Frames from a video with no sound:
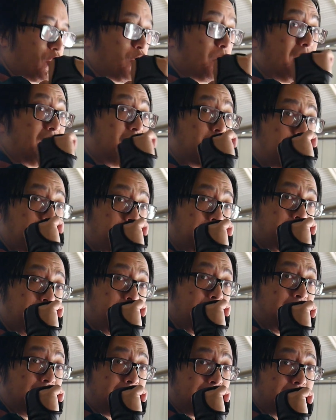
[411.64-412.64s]
to my chin
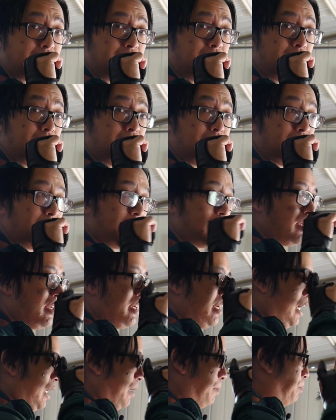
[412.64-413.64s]
anchor
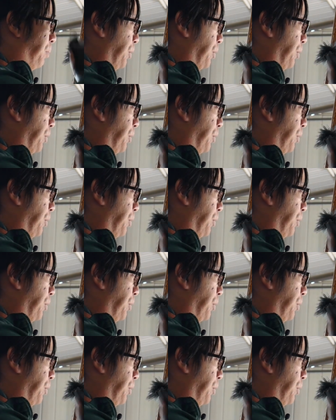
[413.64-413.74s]
and